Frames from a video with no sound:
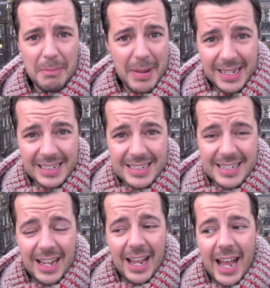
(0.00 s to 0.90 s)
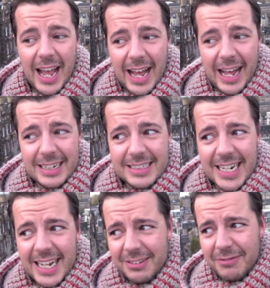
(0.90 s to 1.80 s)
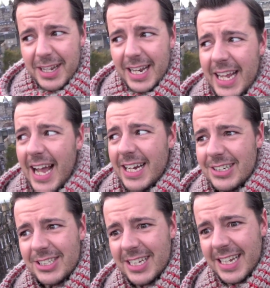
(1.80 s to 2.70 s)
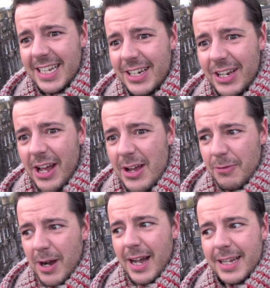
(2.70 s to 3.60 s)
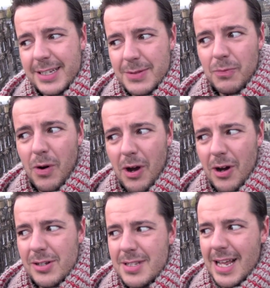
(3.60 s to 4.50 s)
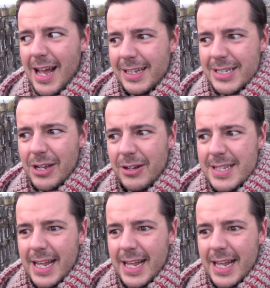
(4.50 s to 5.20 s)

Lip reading: meat and I didn't really actually know what haggis was. And so I was